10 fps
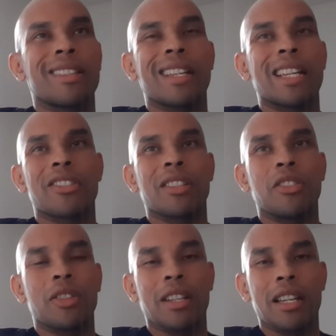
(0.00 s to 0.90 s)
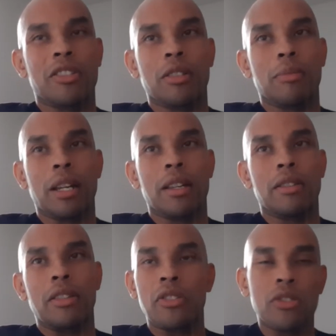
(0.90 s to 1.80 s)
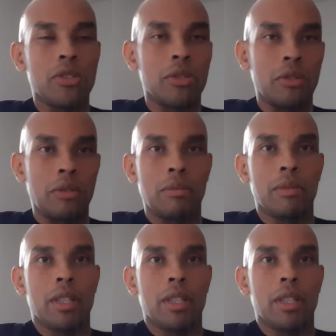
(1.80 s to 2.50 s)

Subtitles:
Actually, you can actually apply this to